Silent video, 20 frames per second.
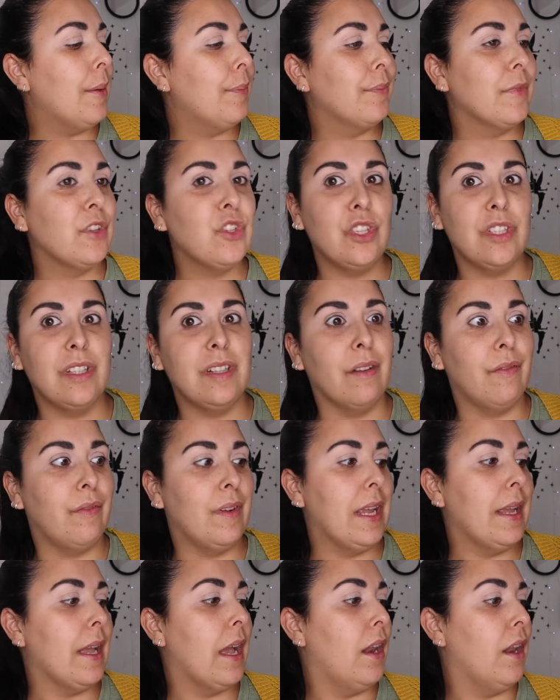She's
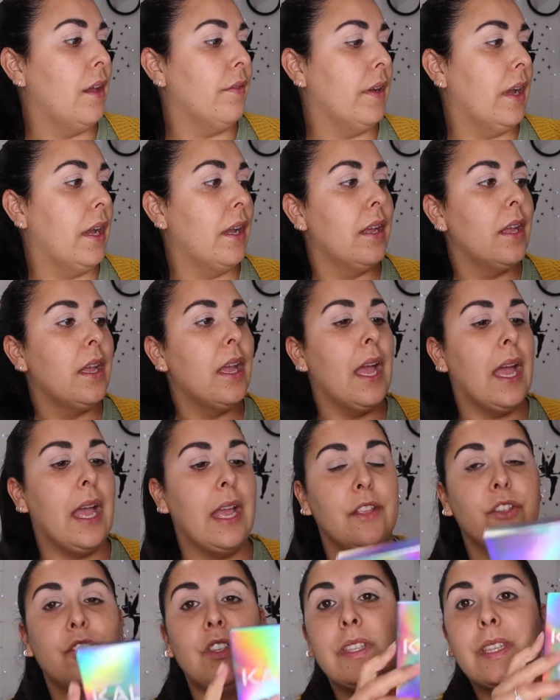lovely. I love her.
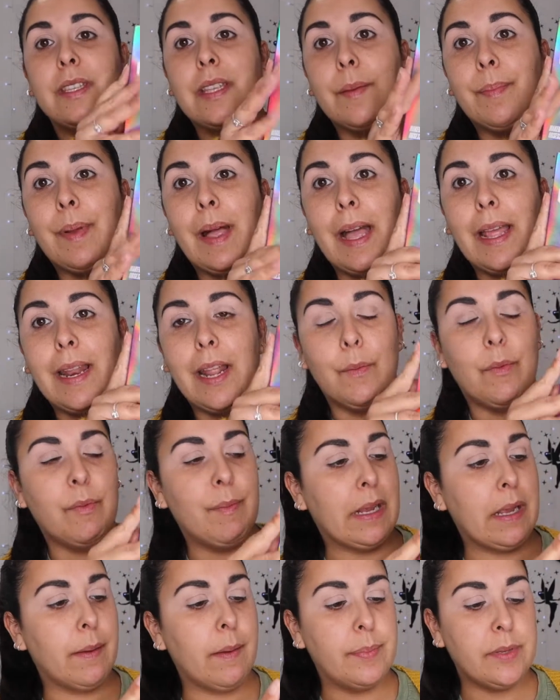And this is her palette with
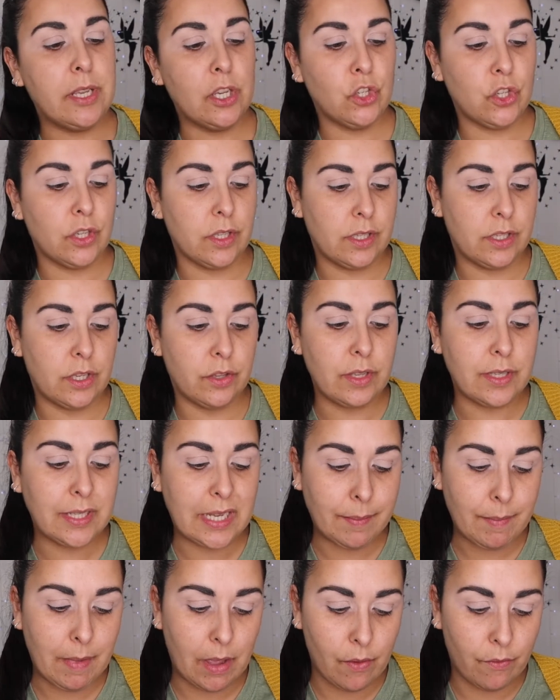Makeup Obsession. So this
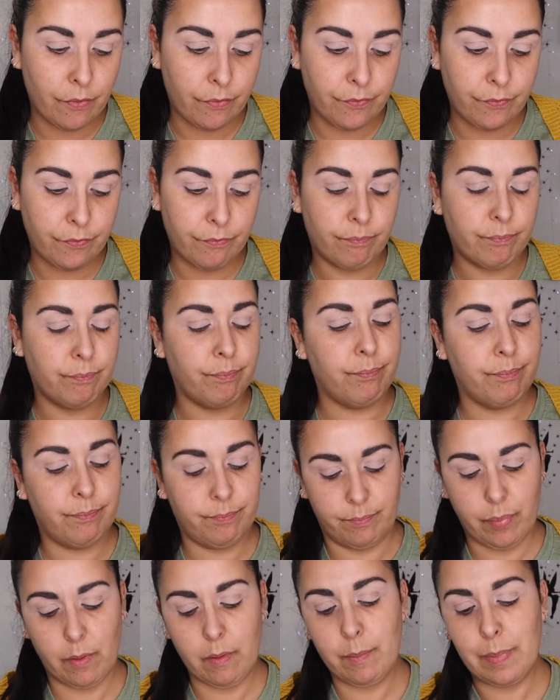came out of
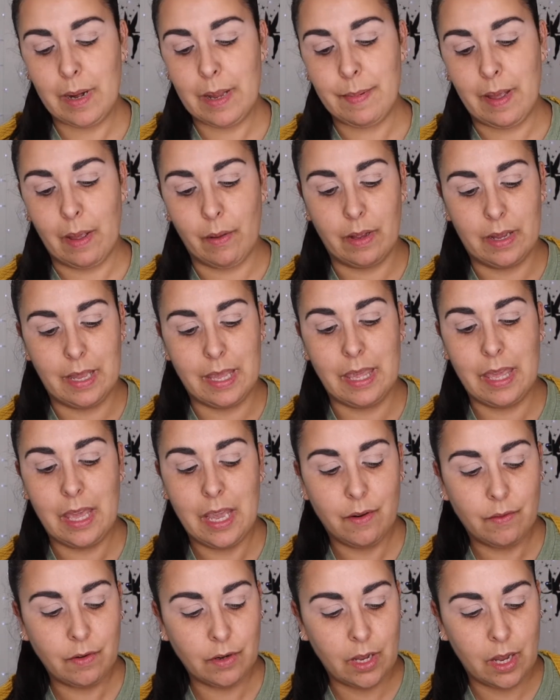probably about like a
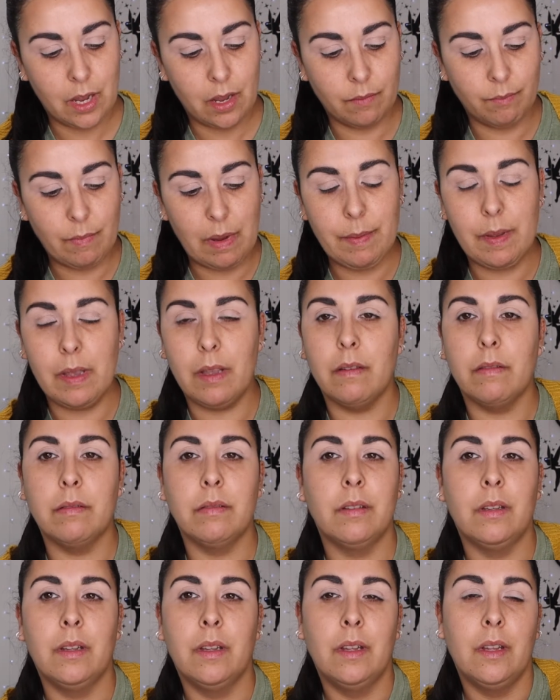year ago, and maybe
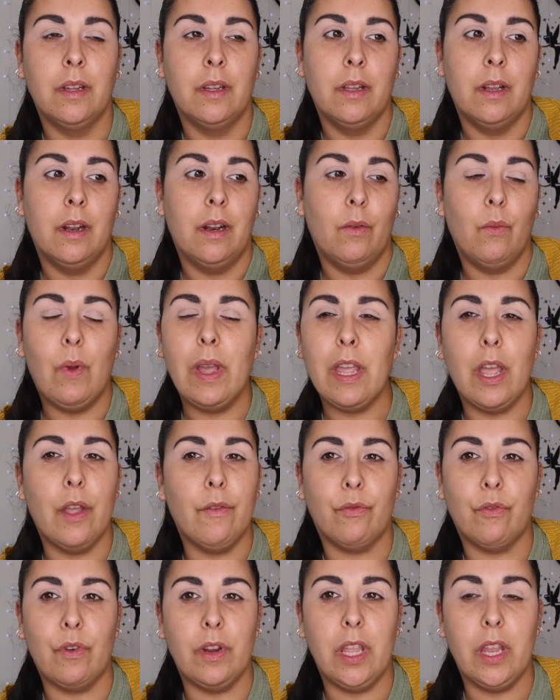way
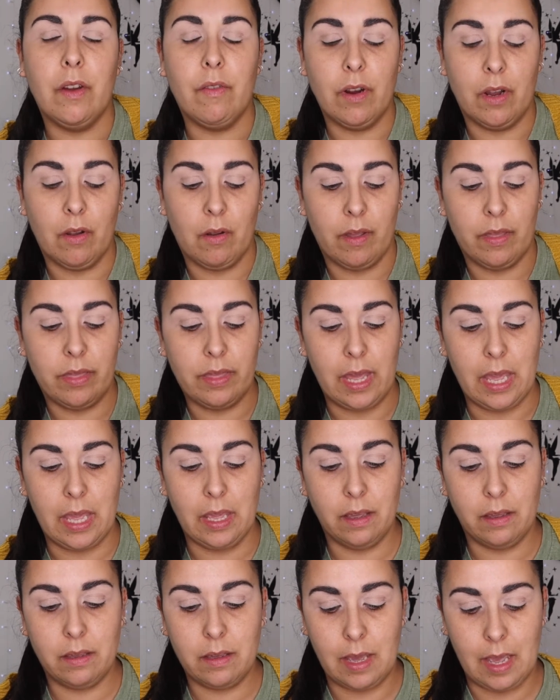over a year ago, I
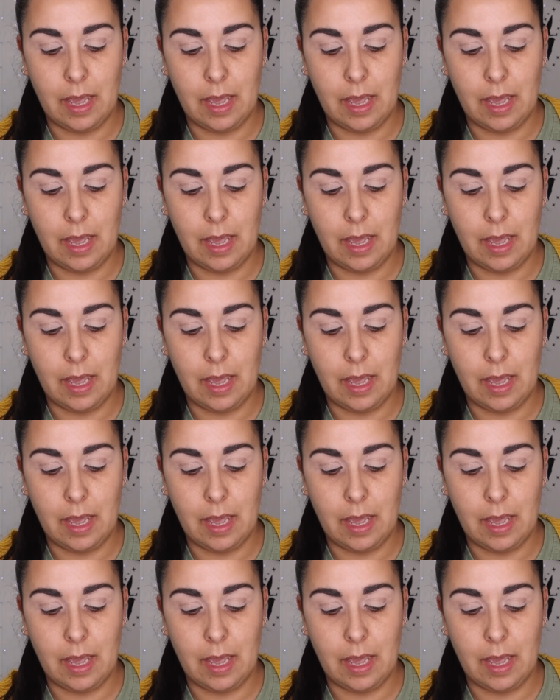think.